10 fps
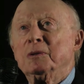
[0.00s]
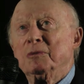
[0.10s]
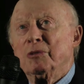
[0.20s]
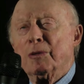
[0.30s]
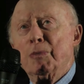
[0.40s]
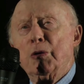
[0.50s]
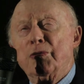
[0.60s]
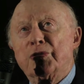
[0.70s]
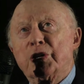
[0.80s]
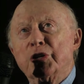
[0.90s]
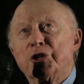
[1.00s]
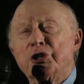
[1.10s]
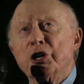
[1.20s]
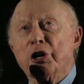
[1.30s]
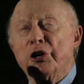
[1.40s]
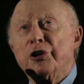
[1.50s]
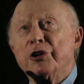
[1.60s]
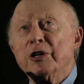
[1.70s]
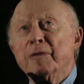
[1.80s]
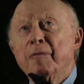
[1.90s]
removes his shirt
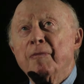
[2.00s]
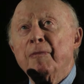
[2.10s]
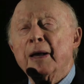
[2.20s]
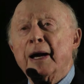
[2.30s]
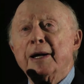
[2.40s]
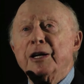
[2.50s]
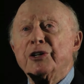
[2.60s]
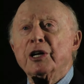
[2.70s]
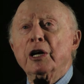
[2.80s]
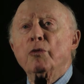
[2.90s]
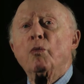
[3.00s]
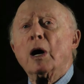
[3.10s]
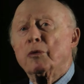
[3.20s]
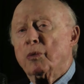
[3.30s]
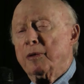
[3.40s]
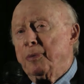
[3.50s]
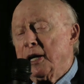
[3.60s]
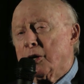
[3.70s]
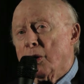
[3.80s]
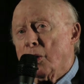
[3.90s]
and he's in what would
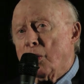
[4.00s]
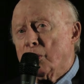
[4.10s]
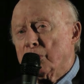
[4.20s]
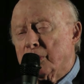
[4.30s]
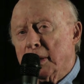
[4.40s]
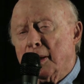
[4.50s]
be called